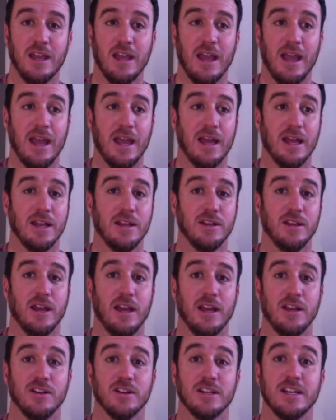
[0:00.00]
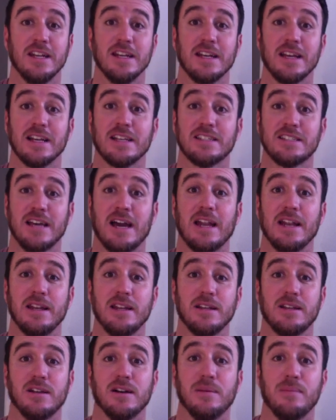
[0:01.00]
and and you're getting excited
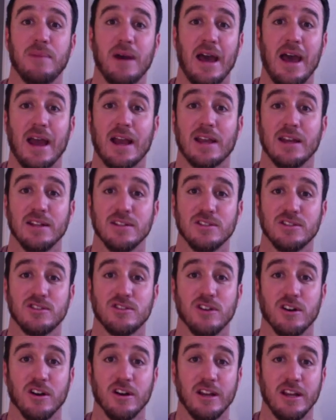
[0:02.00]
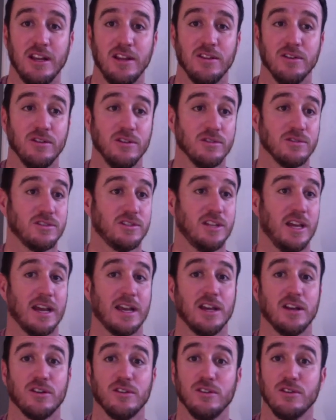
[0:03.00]
to come back and start either your
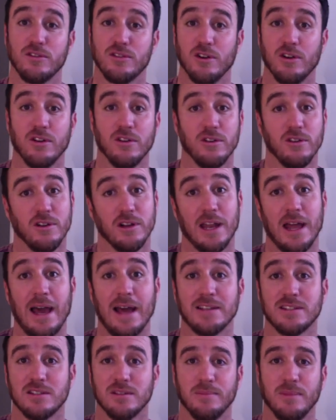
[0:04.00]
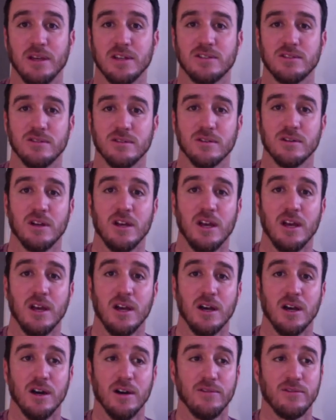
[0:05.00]
second or your third or your last semester
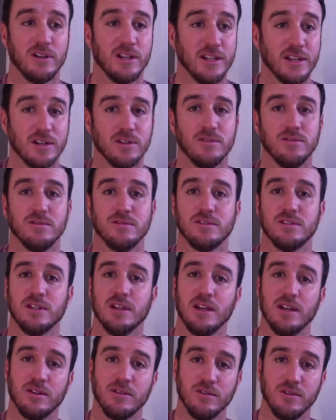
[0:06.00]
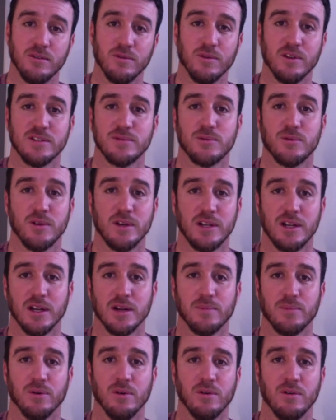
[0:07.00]
of clinicals and respiratory
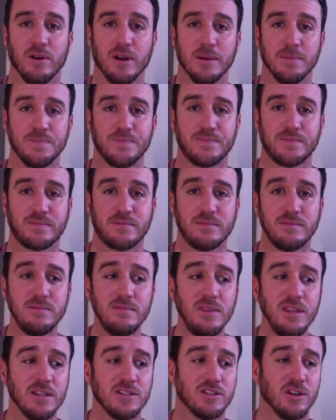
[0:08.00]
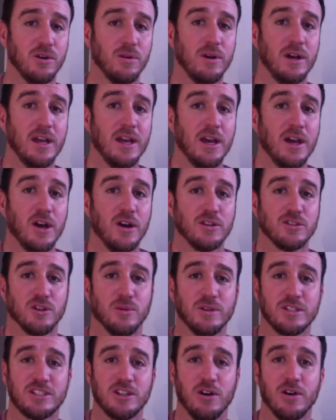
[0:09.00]
care program. So, so
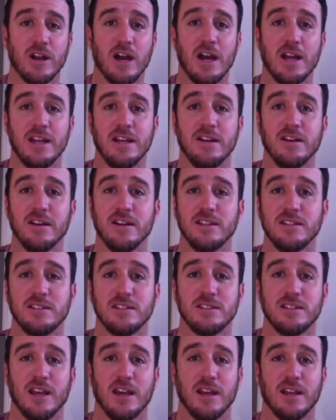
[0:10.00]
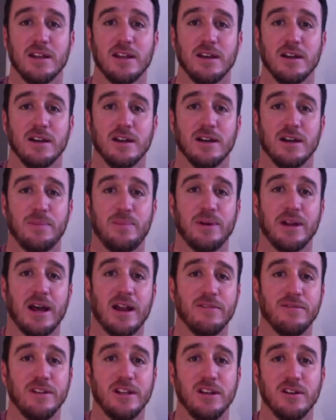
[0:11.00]
what's going on here is is that uh, I put
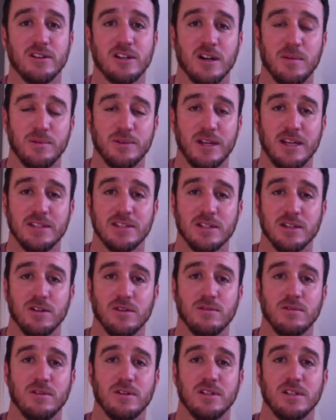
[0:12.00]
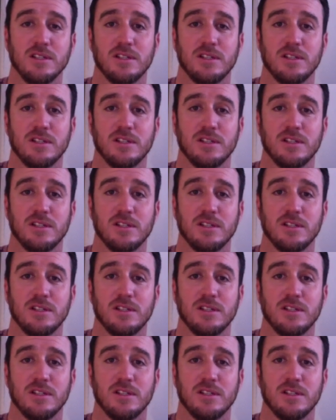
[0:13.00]
out a video a couple days ago